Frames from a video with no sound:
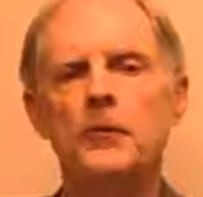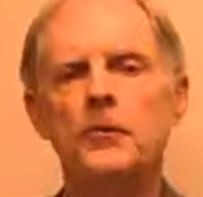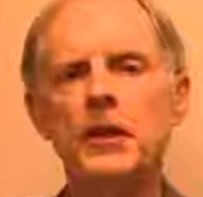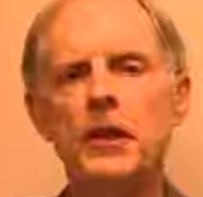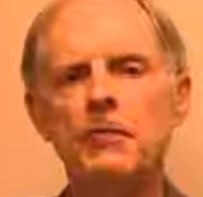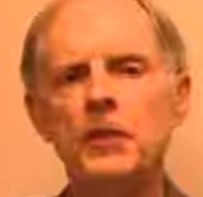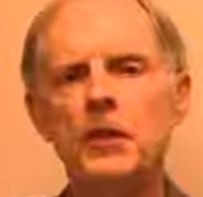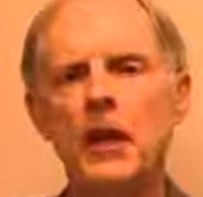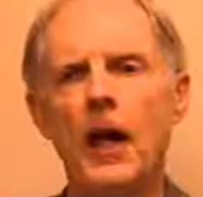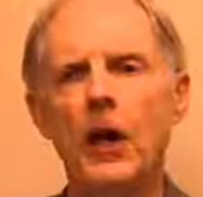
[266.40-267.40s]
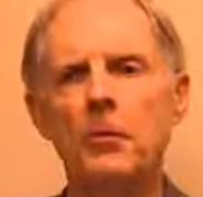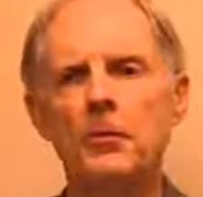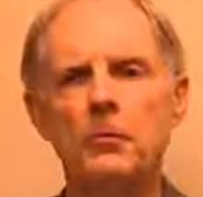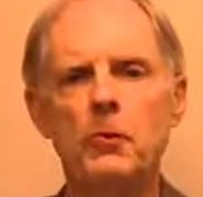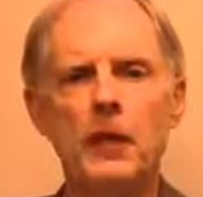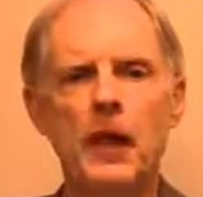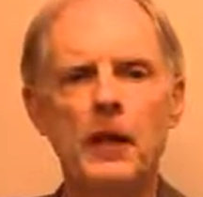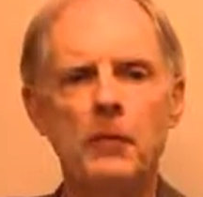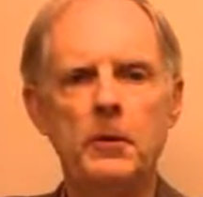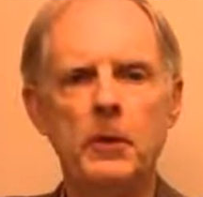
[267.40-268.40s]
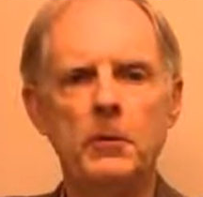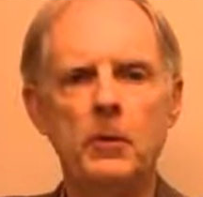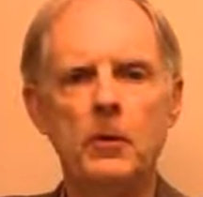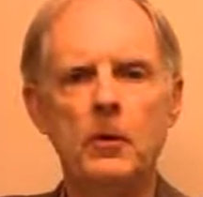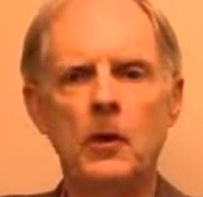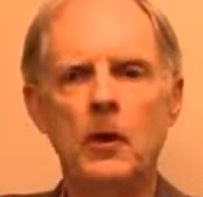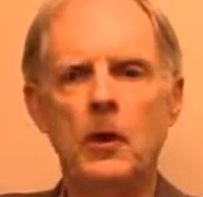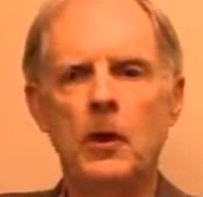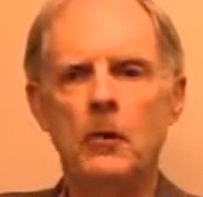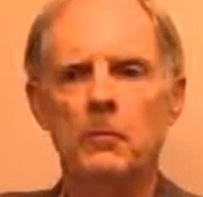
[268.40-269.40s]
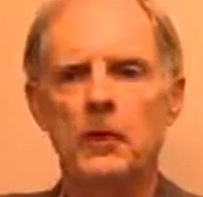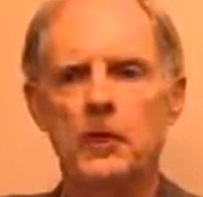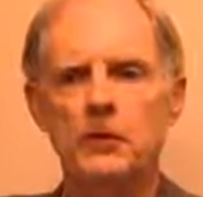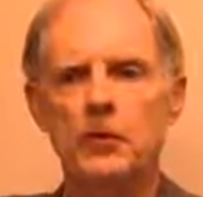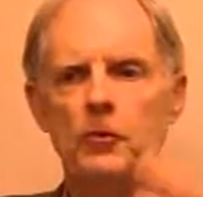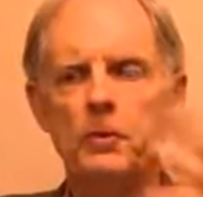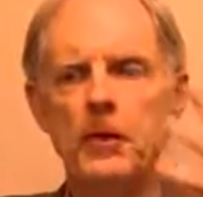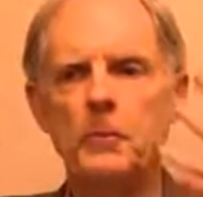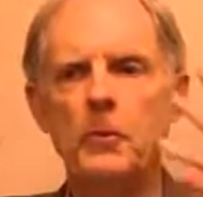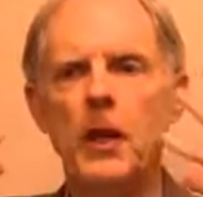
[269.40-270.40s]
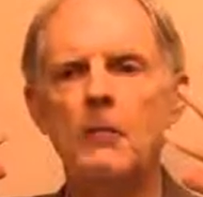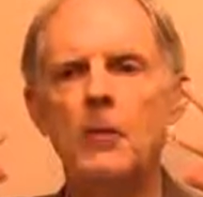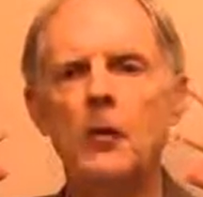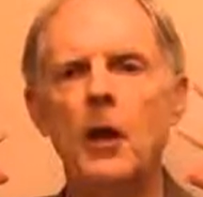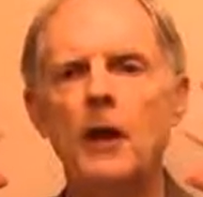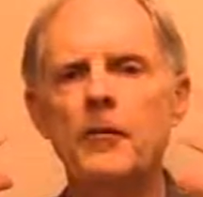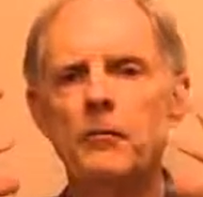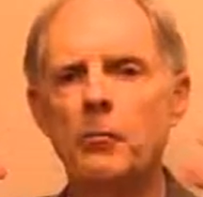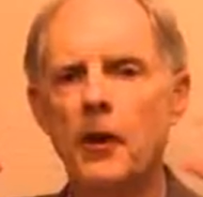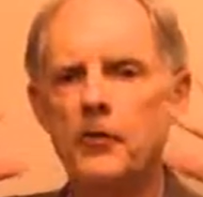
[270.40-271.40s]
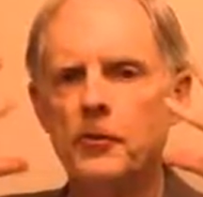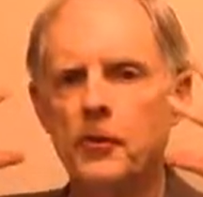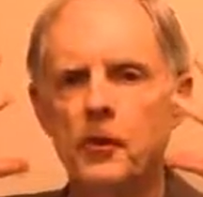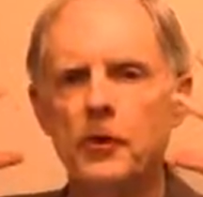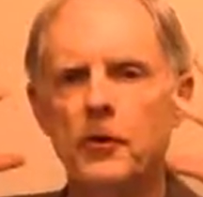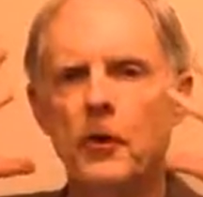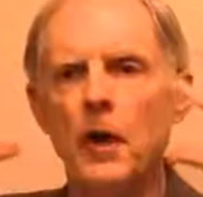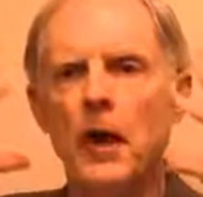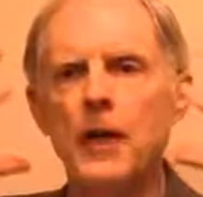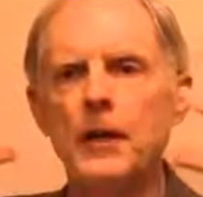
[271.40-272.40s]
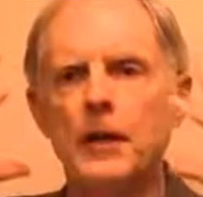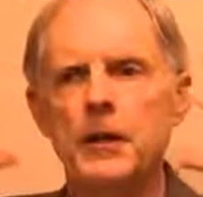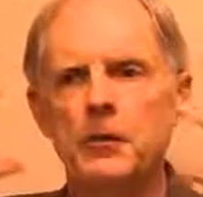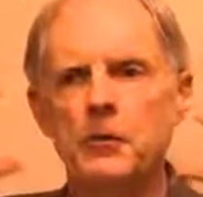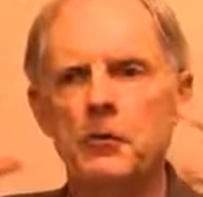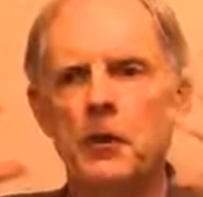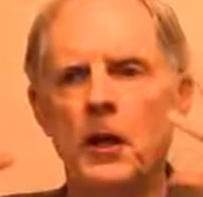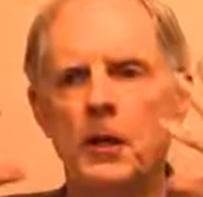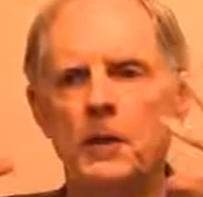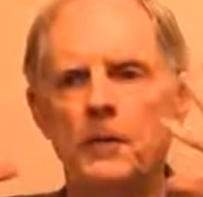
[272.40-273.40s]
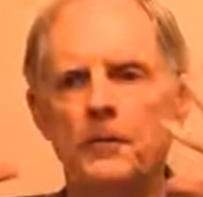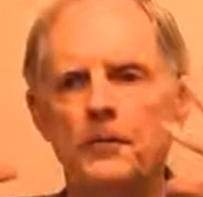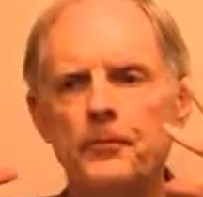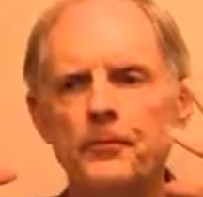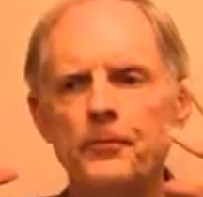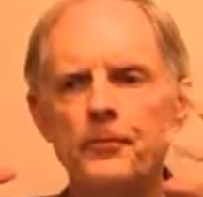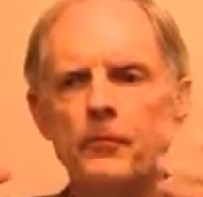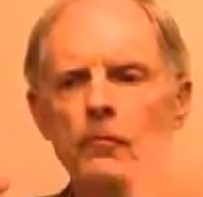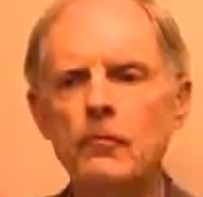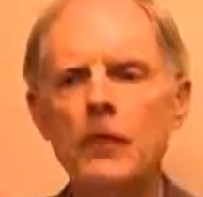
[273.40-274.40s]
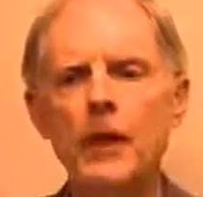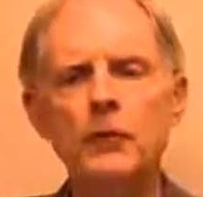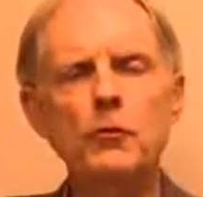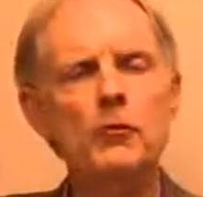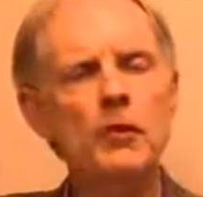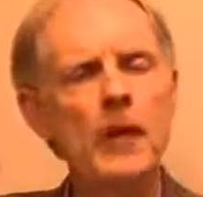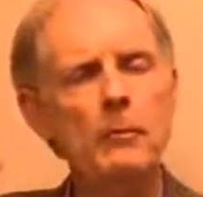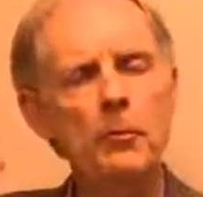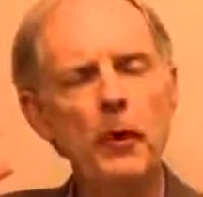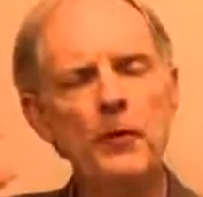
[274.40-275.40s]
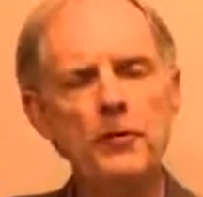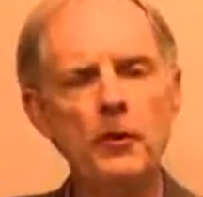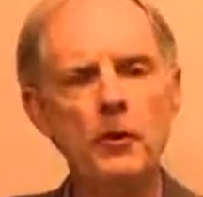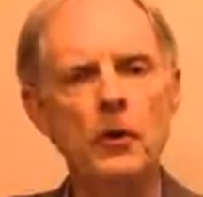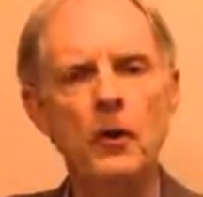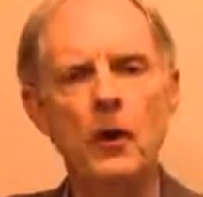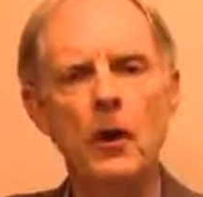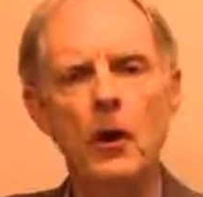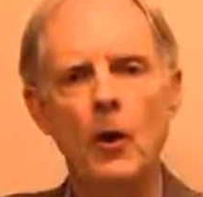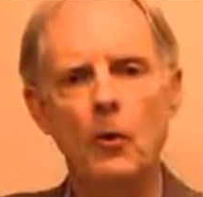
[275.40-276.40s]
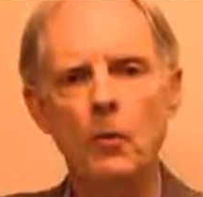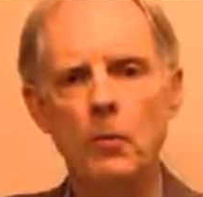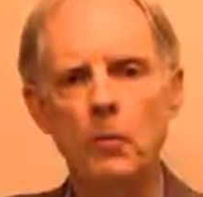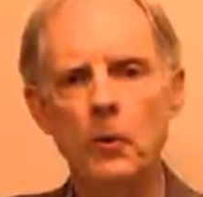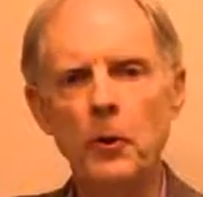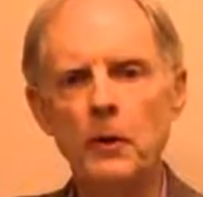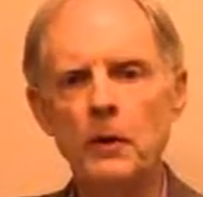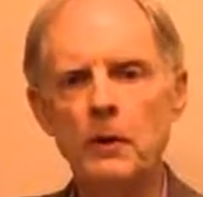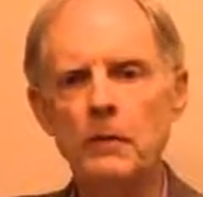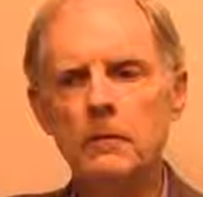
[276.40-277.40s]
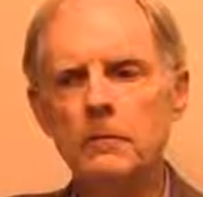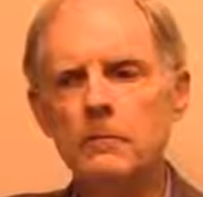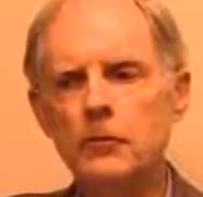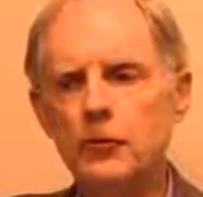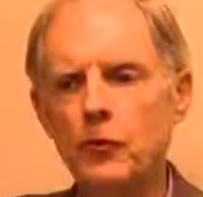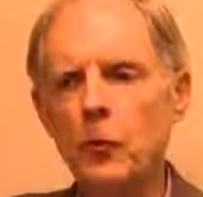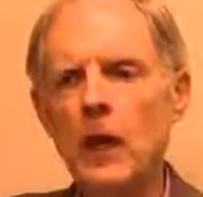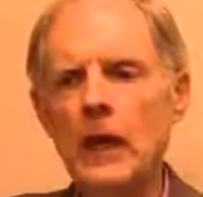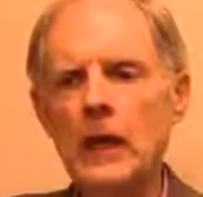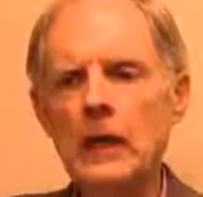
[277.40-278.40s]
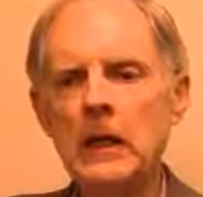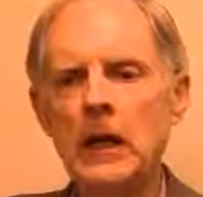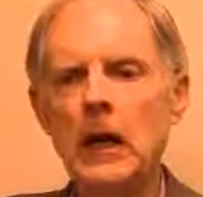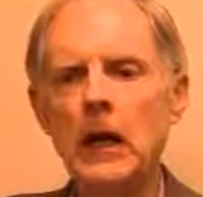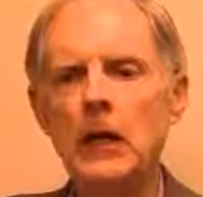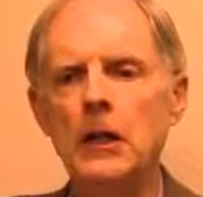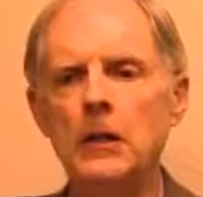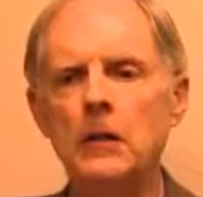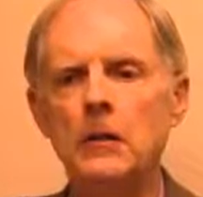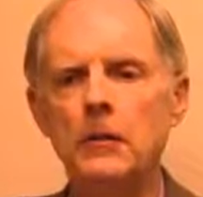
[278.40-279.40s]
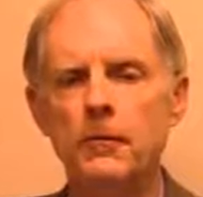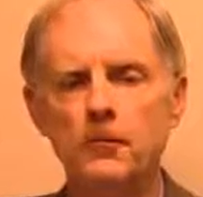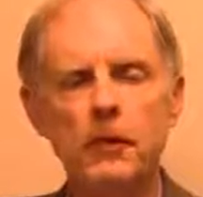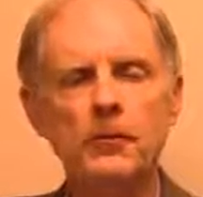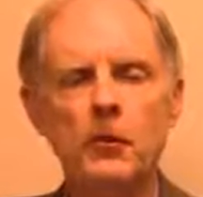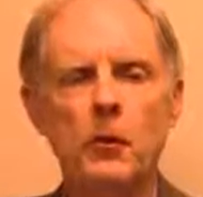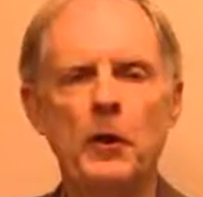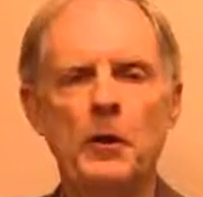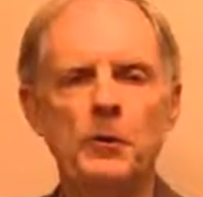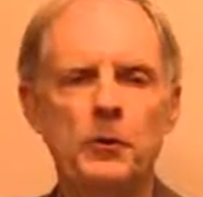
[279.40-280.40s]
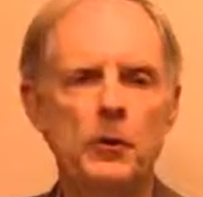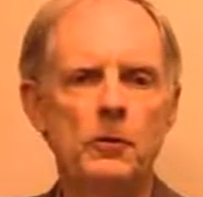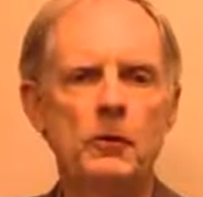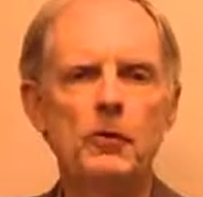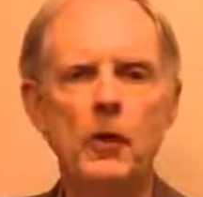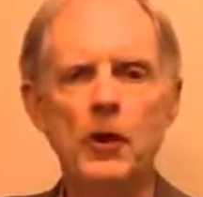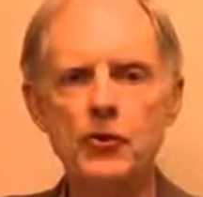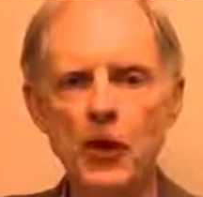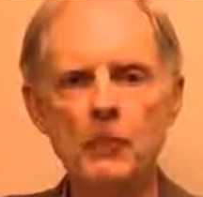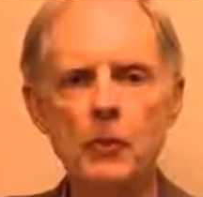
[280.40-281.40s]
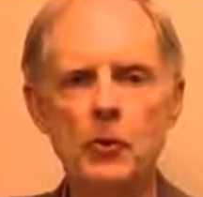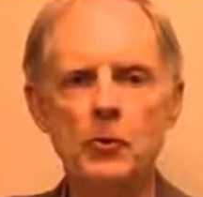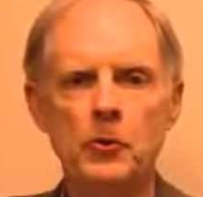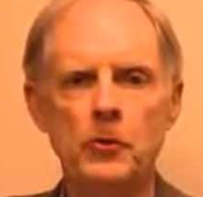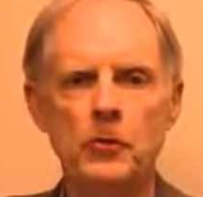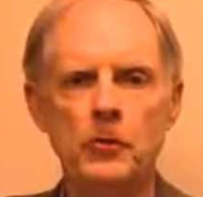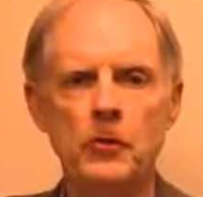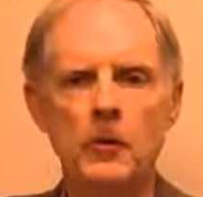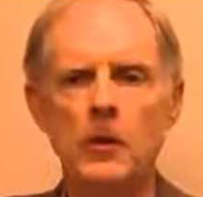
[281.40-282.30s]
CFT helps with headache people because those people have a lot of pressure in their head and in their neck. And usually that pressure will put strain on the fifth cranial nerve, the trigeminal nerve.